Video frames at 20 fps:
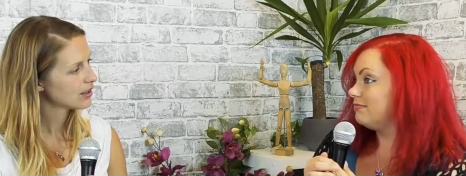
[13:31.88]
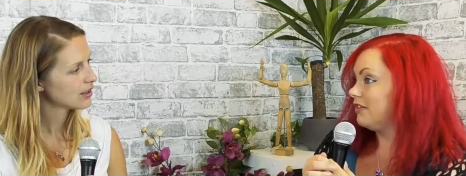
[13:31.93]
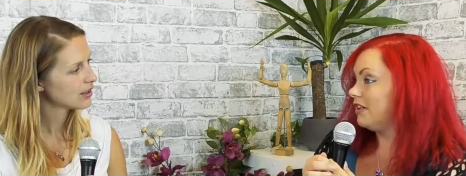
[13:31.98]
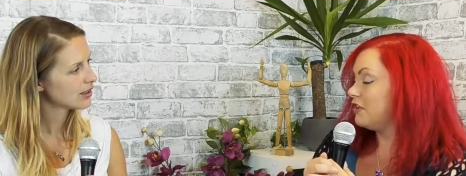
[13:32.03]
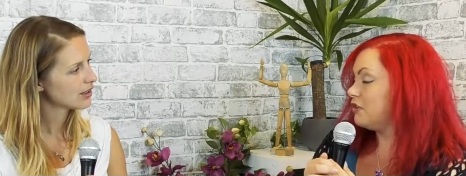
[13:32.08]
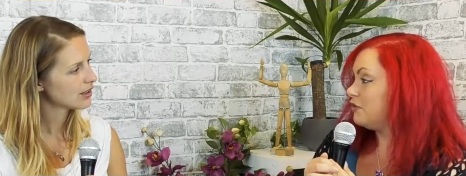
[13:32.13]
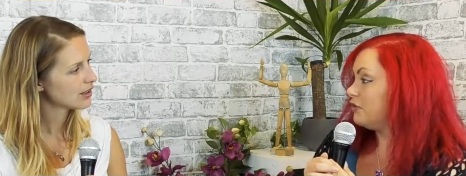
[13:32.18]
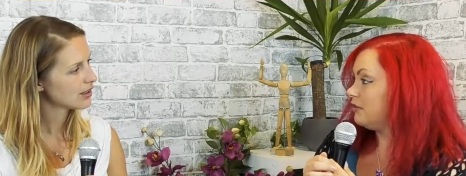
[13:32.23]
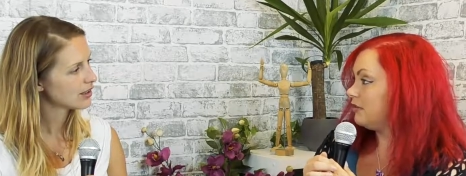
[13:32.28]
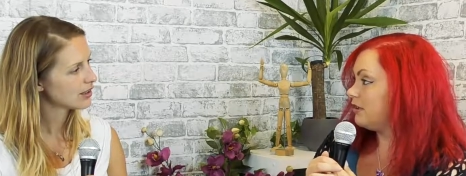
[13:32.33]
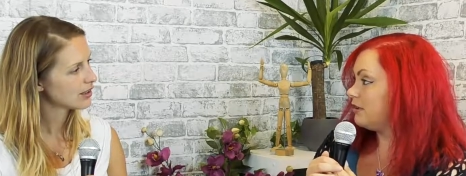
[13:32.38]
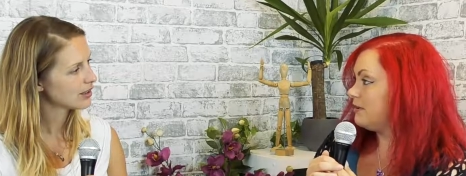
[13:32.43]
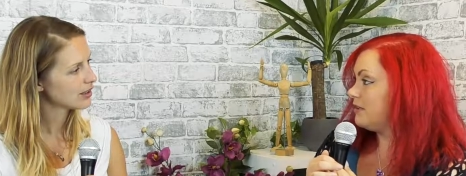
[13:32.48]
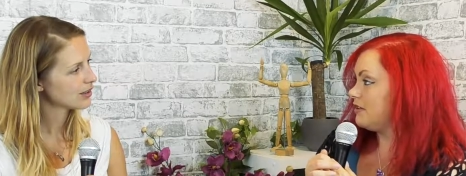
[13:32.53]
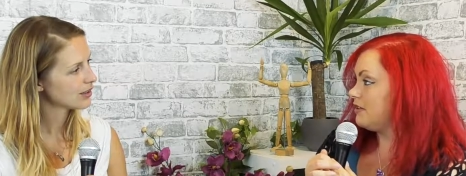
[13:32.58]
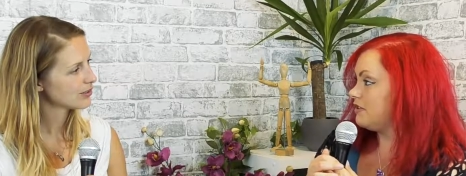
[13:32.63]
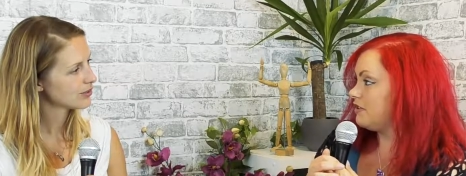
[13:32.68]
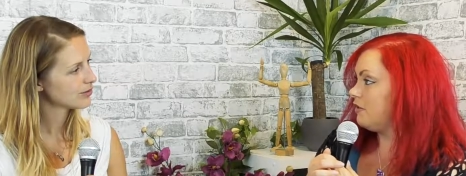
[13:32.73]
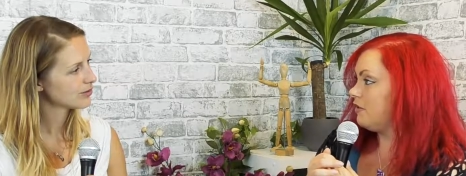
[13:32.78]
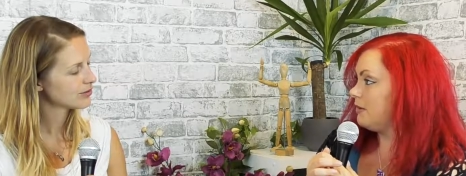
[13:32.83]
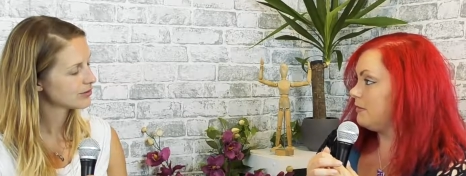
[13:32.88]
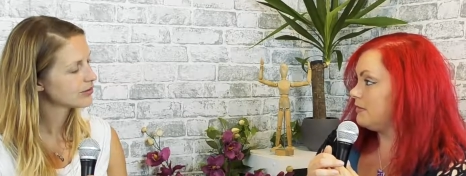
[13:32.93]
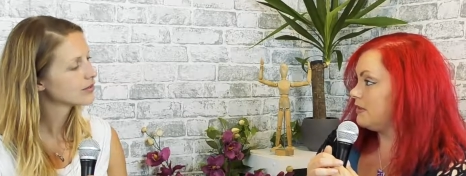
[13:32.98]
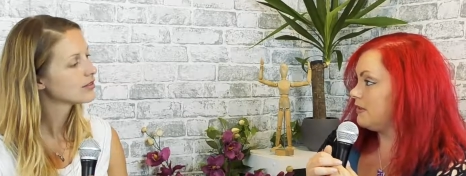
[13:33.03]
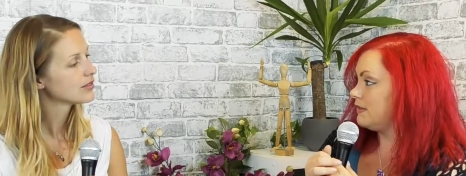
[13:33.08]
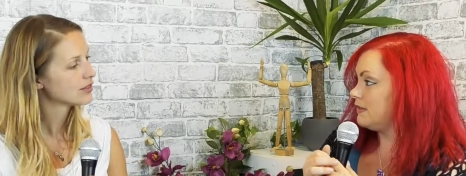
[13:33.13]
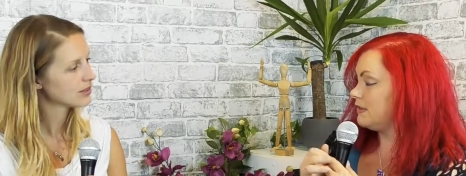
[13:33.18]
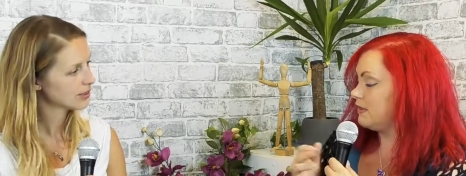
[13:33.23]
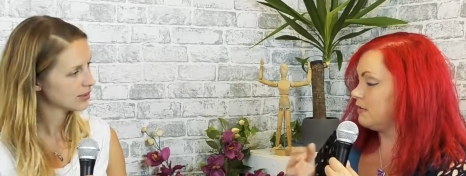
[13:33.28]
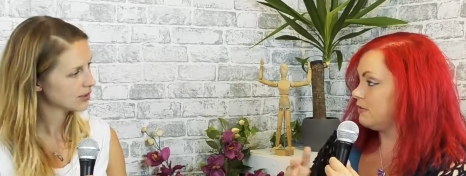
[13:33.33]
Speaker 1: I couldn't commit the time
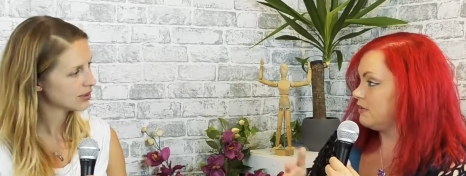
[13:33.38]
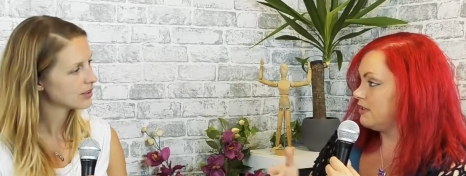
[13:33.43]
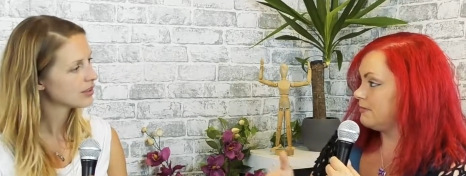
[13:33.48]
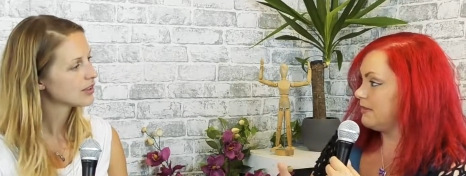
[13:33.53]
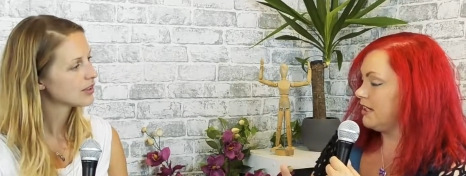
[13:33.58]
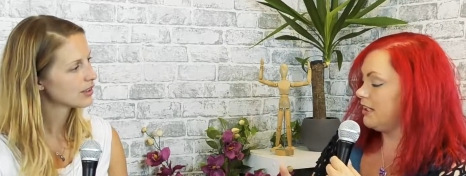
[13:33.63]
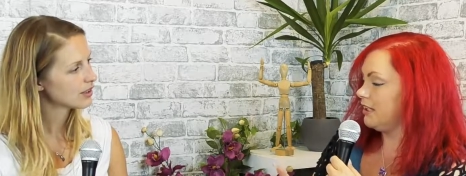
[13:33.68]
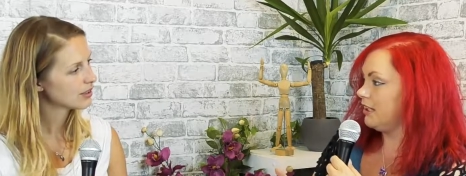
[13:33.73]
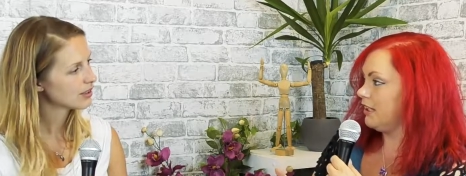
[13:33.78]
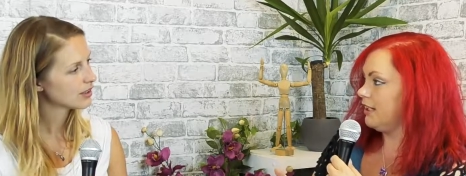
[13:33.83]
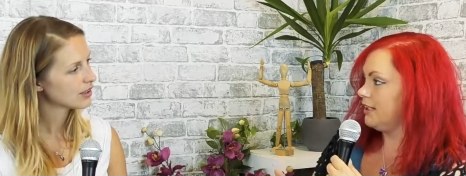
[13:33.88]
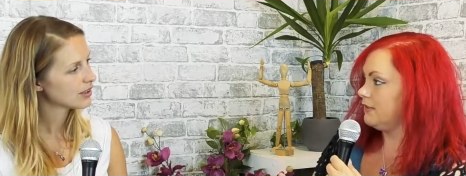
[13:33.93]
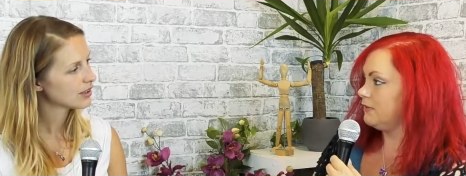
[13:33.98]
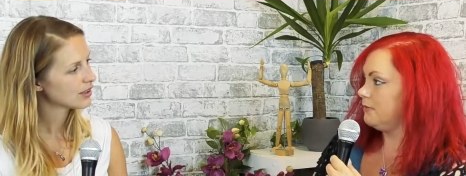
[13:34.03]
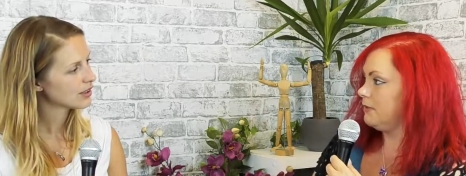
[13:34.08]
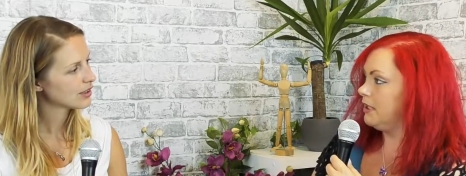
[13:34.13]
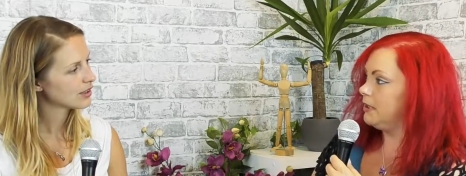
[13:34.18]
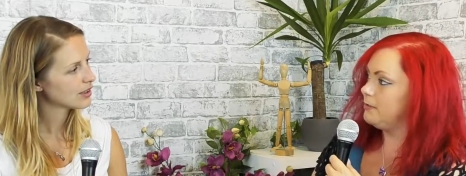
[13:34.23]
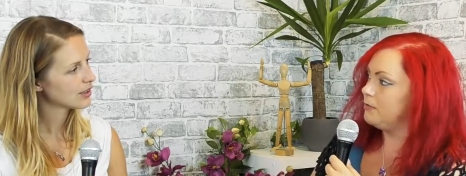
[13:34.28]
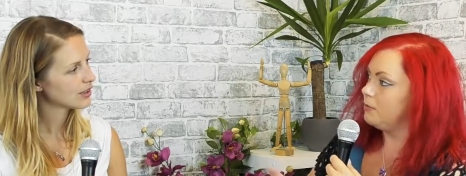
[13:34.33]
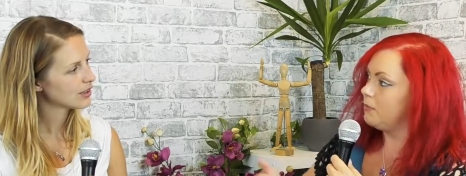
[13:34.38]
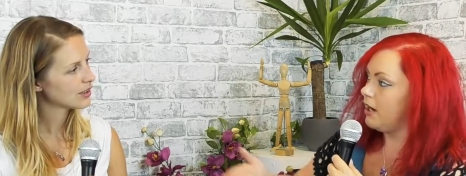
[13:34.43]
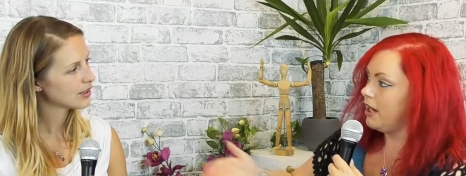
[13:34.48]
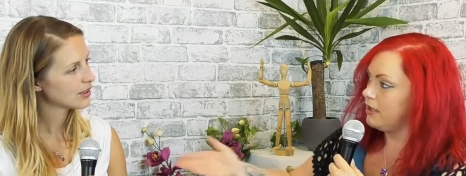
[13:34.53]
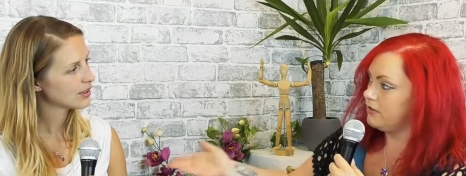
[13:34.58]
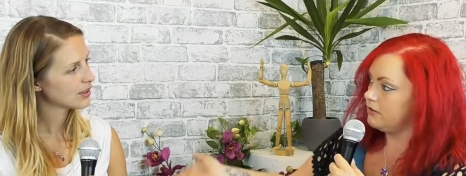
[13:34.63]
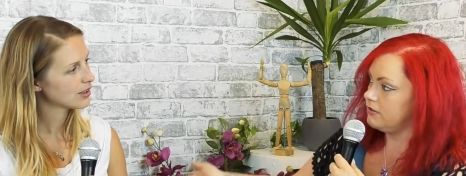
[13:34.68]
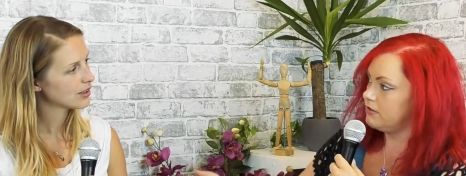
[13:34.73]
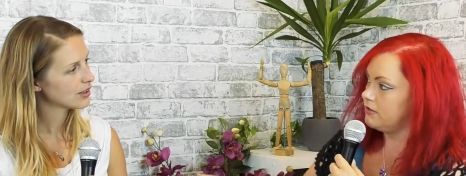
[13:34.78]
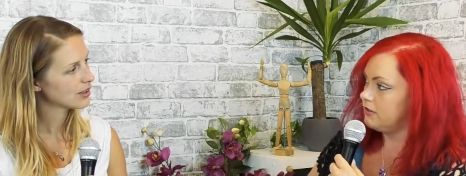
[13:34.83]
to still to making cakes for people
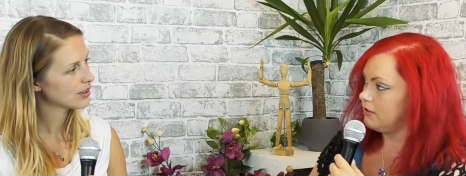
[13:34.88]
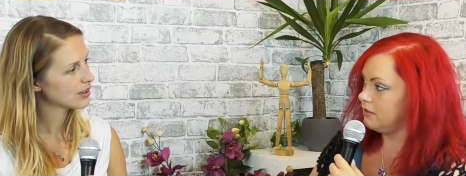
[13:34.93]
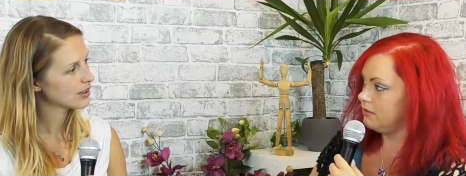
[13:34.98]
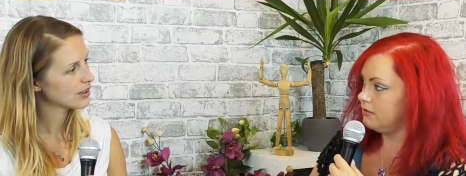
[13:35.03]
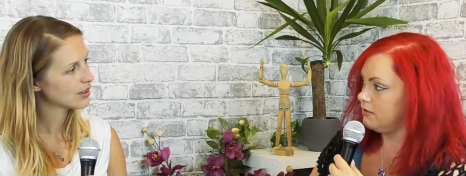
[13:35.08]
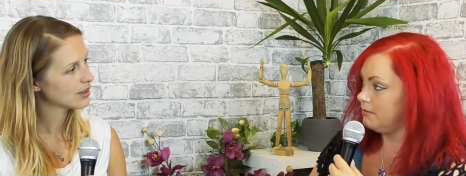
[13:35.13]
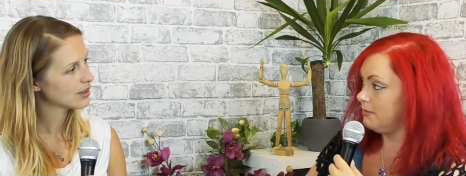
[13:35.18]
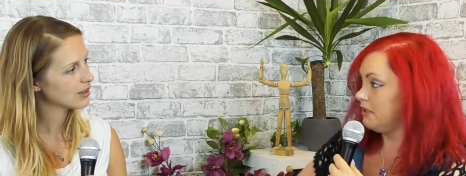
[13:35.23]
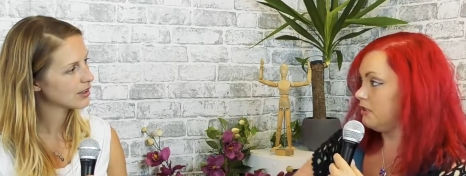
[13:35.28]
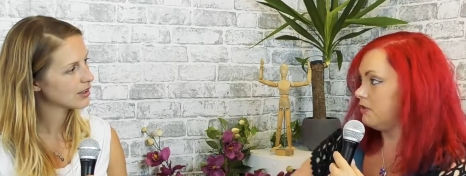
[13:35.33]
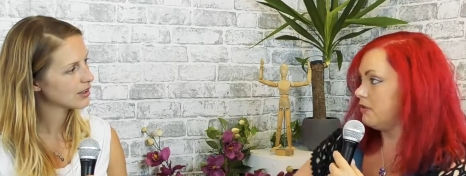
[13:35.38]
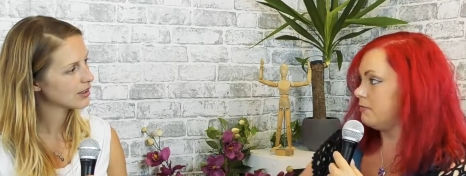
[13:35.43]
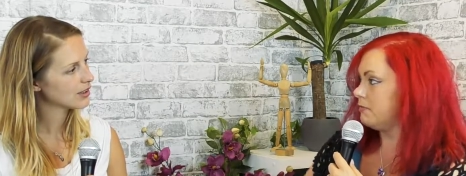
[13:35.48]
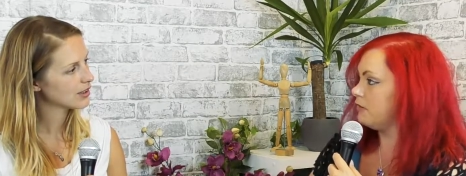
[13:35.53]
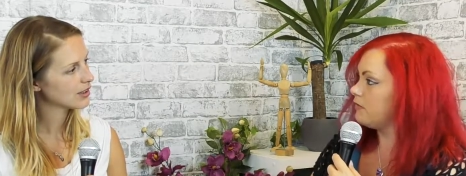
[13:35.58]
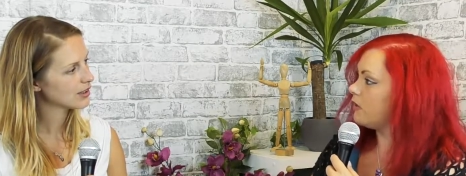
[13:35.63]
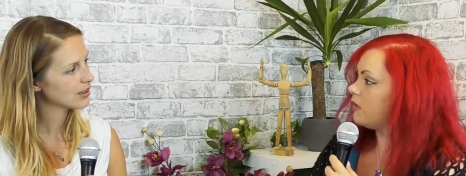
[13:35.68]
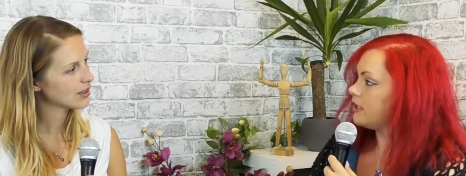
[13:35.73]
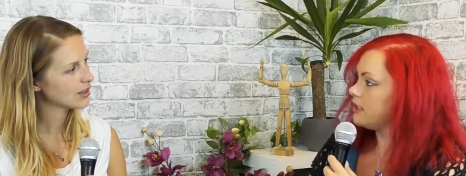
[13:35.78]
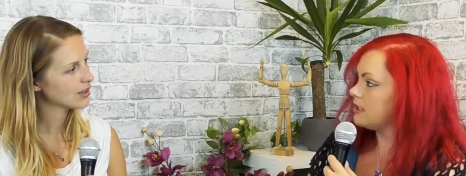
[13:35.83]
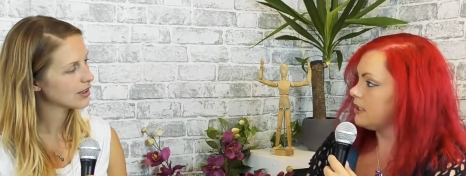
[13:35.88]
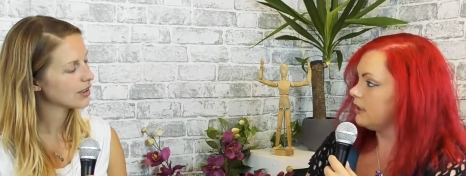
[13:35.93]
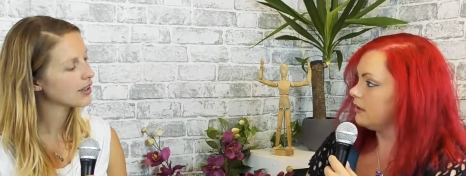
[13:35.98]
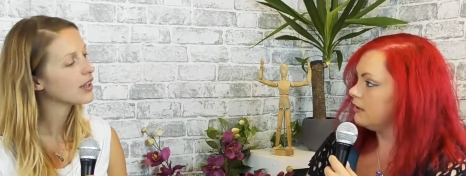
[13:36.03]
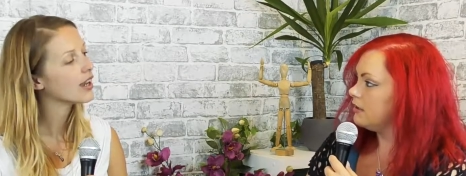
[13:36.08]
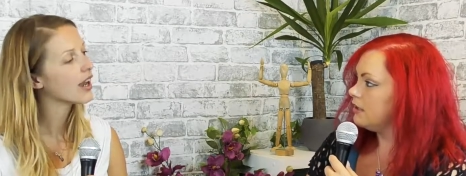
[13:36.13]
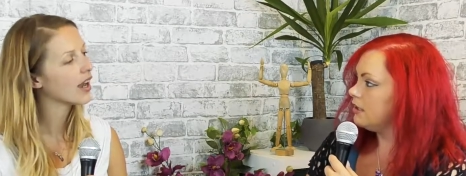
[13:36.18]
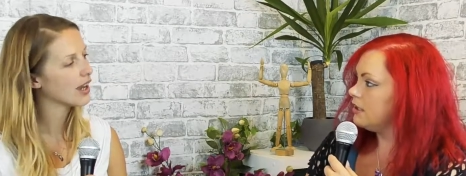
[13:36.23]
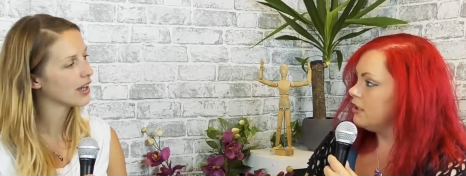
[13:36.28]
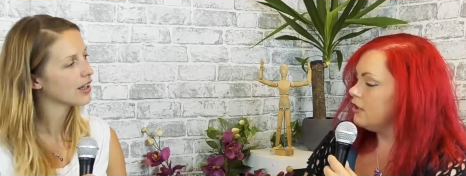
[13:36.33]
and to, to be doing my writing.
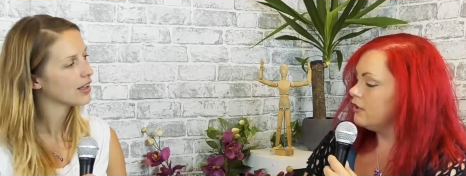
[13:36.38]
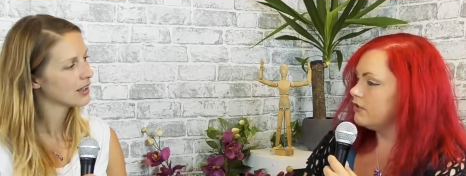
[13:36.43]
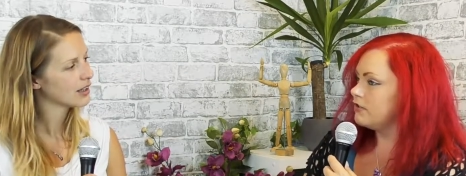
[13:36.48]
Yeah.